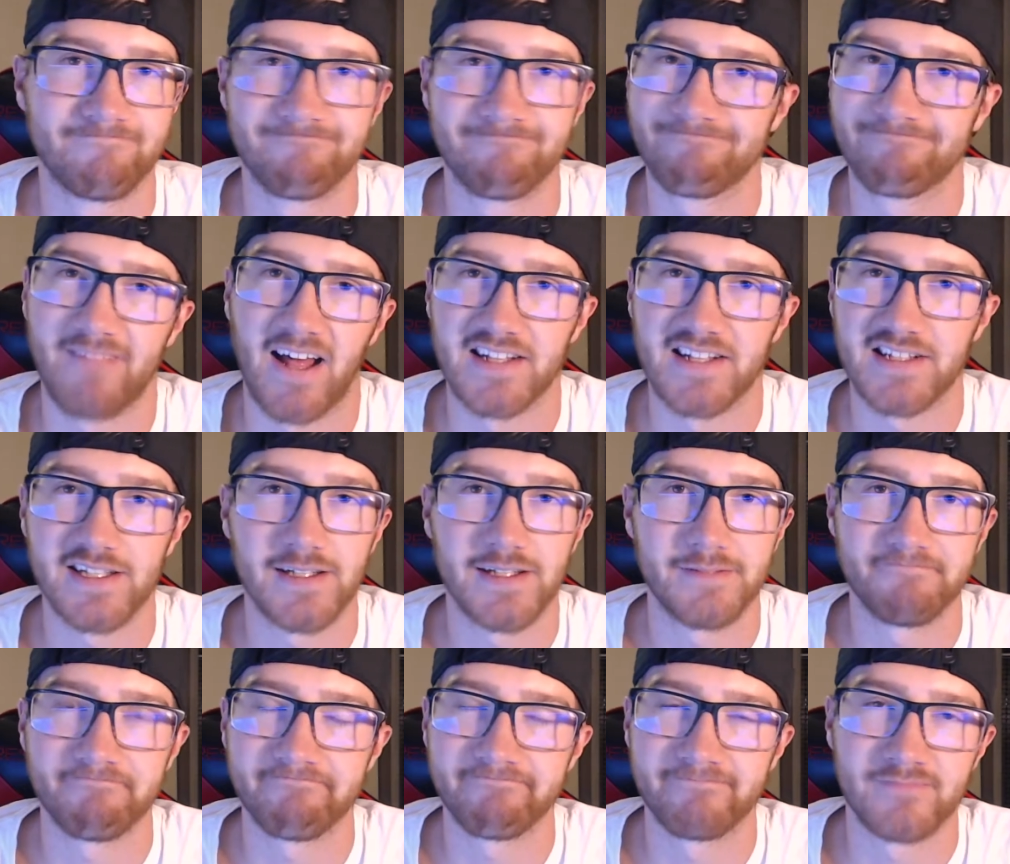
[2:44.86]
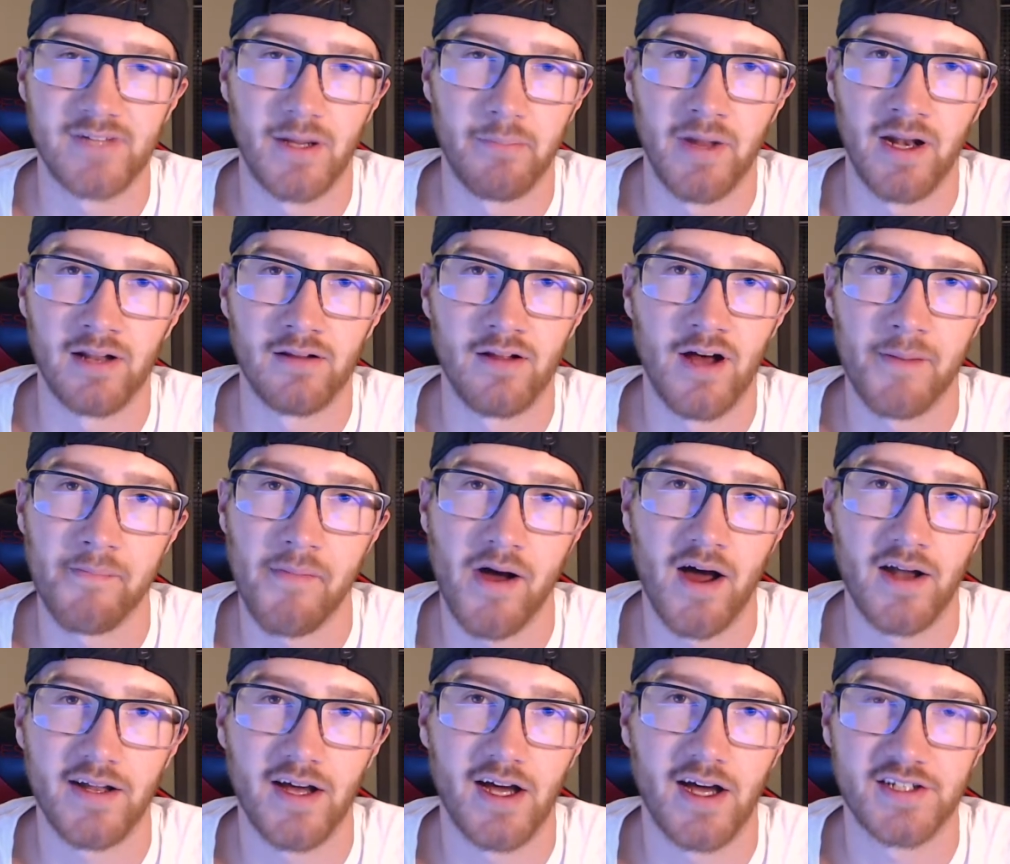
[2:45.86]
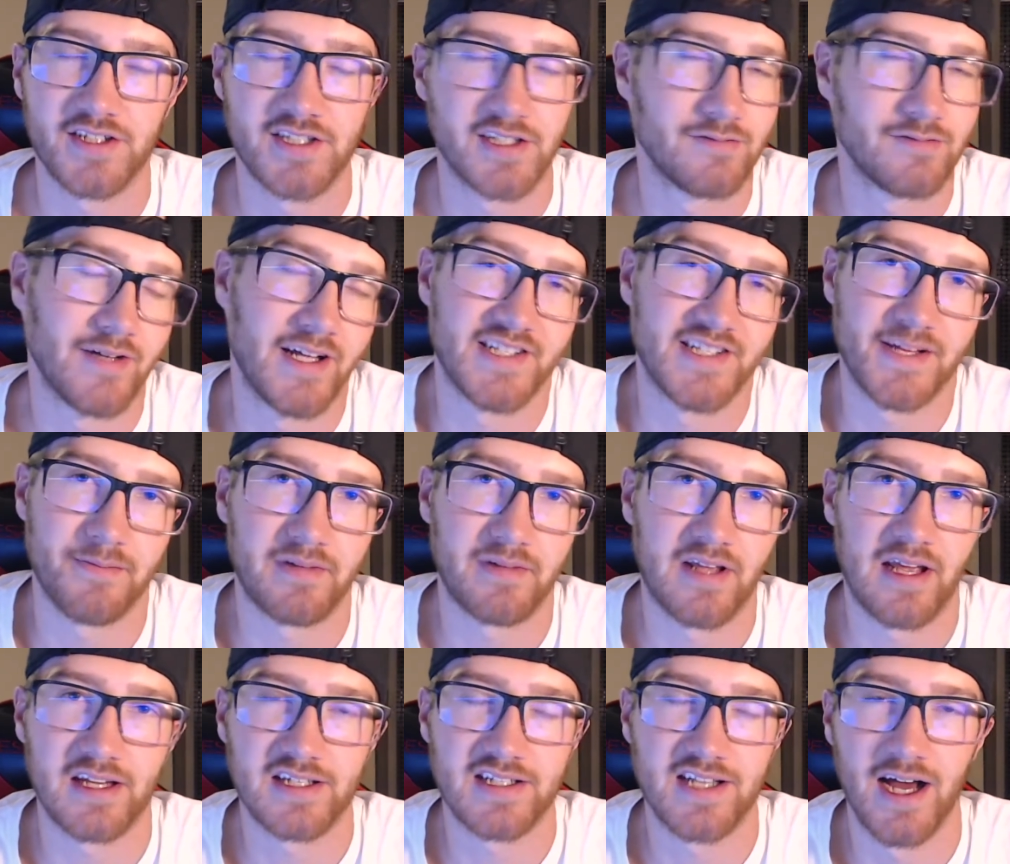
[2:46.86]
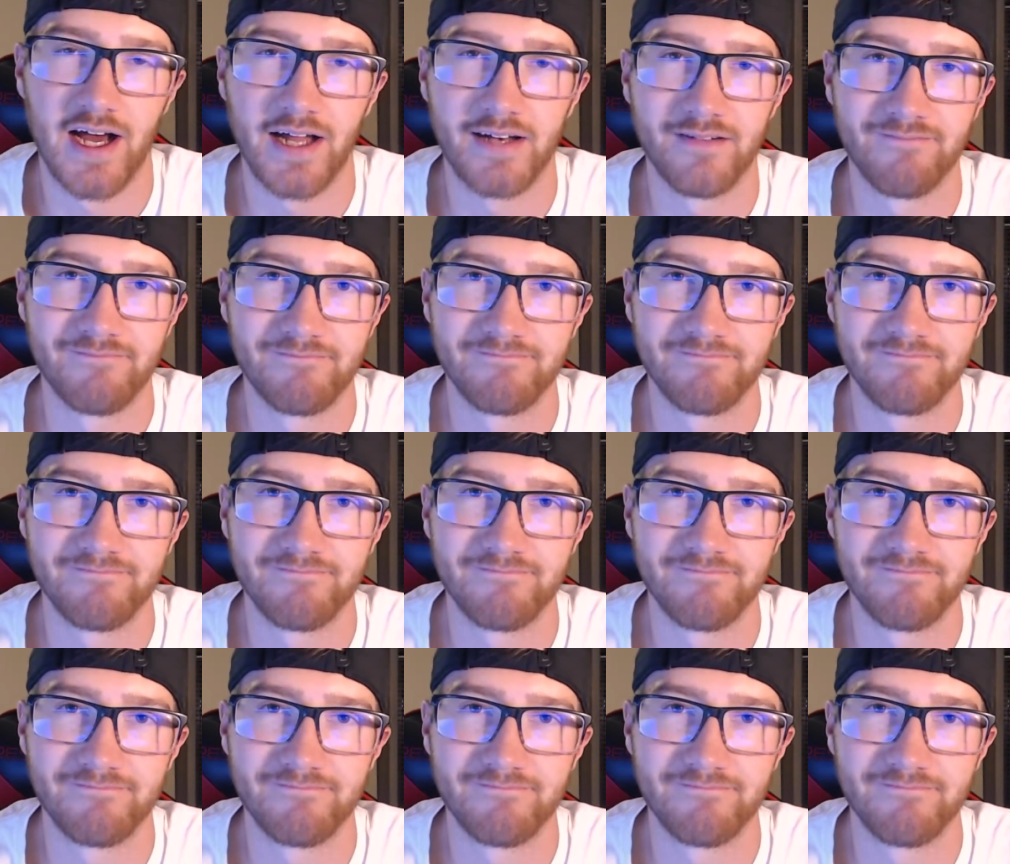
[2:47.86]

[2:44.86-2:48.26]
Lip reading: That's it. A minute long montage, and Simp King's done.